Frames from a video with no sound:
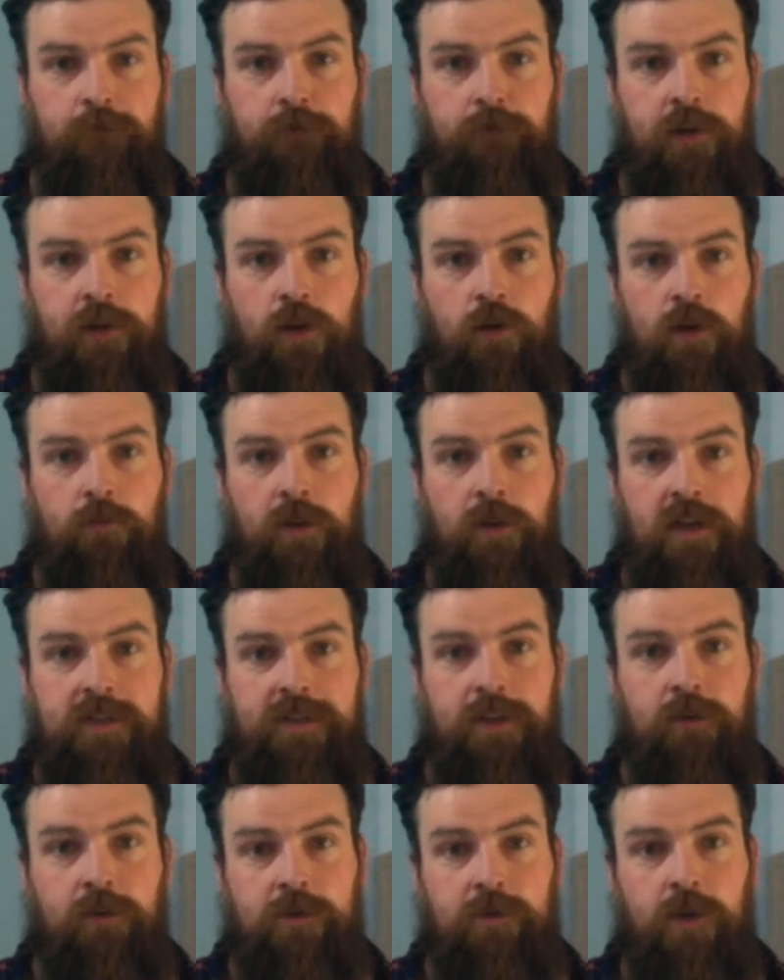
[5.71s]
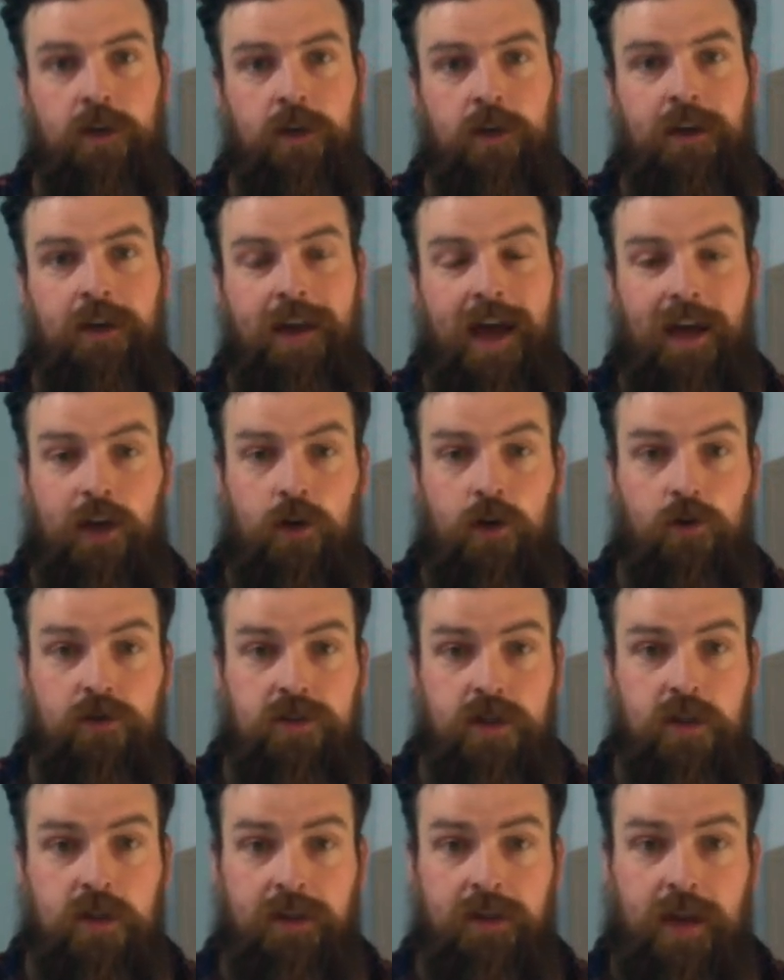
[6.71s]
video in my single tonguing and
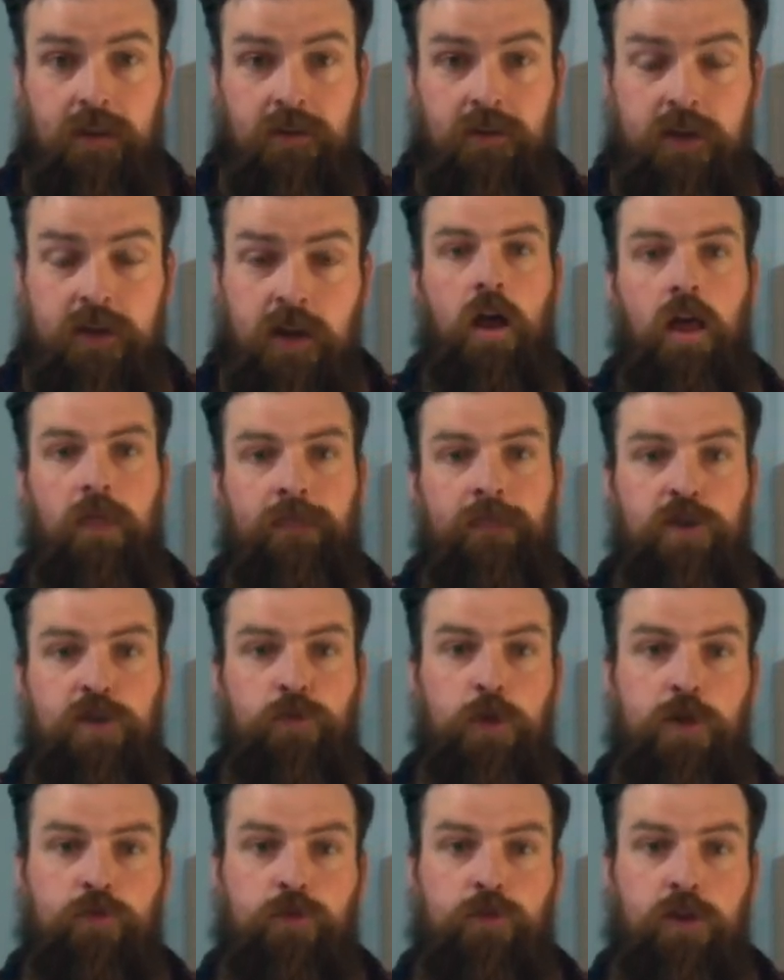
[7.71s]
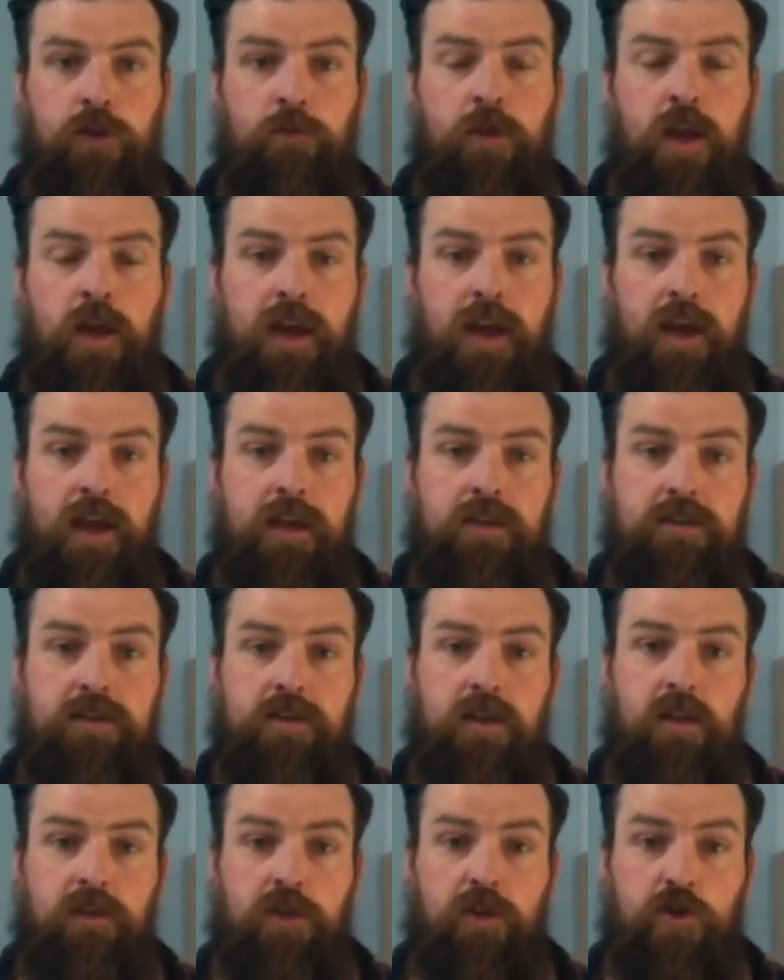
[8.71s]
accuracy calendar. This week's rhythm is
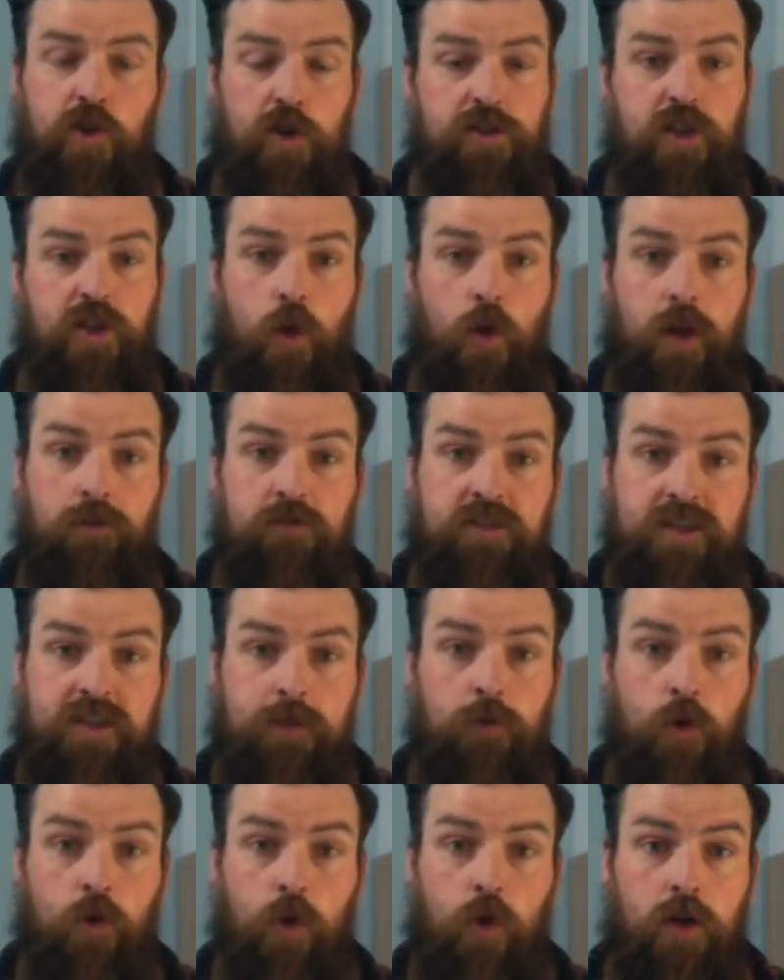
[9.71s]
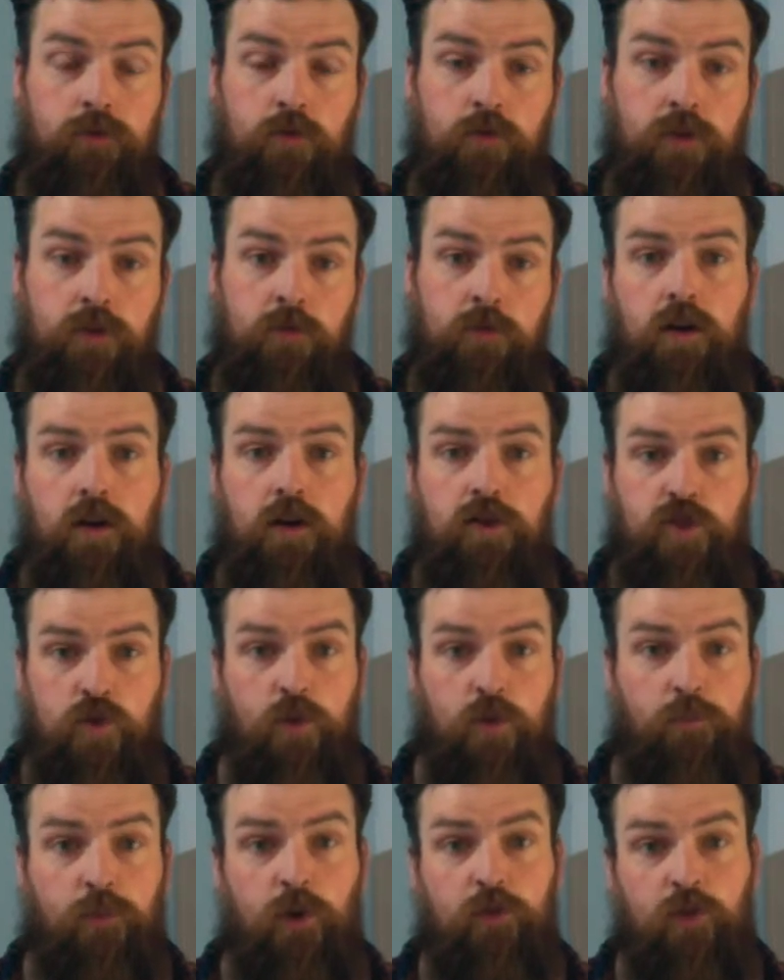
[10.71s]
the dotted quaver and semi-quaver rhythm to
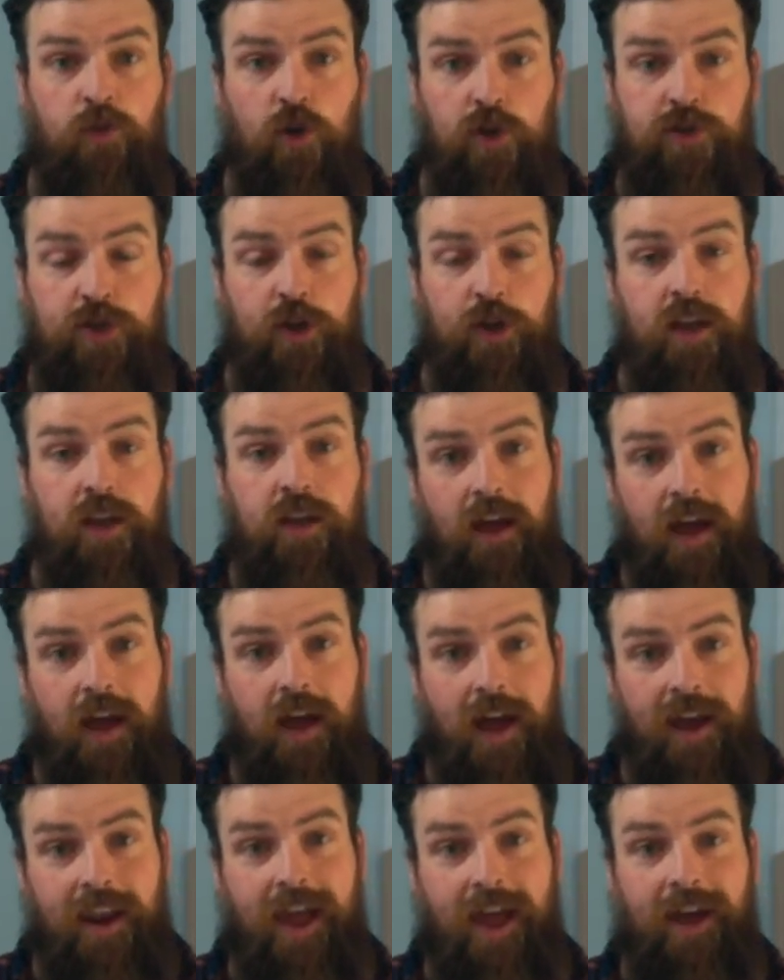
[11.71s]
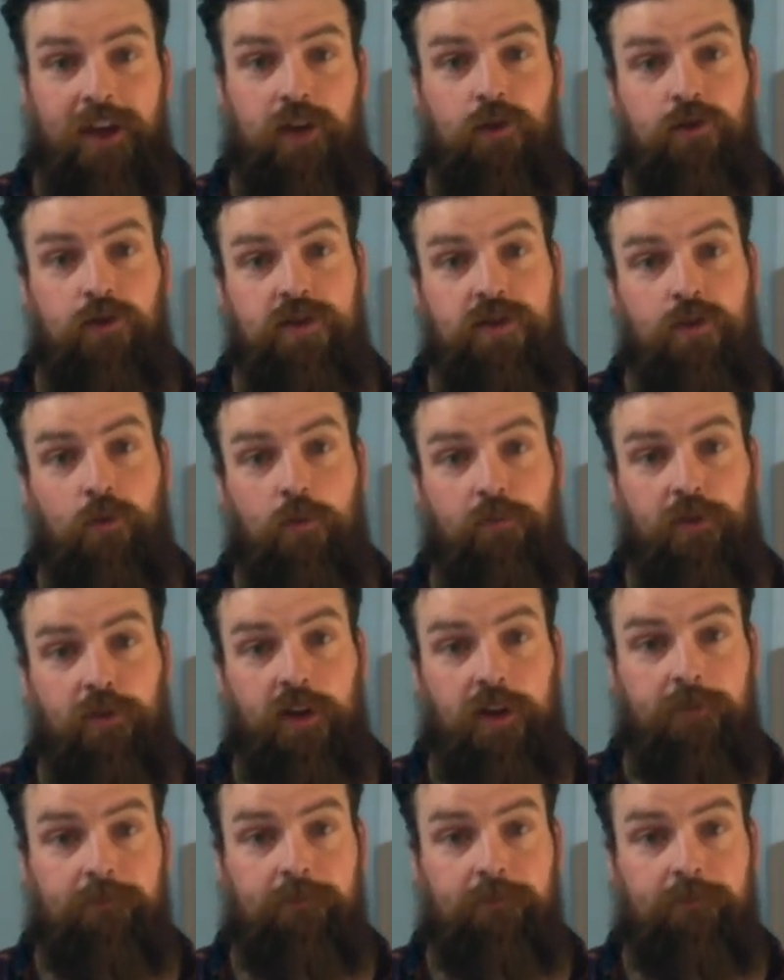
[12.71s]
improve your tonguing and accuracy when playing.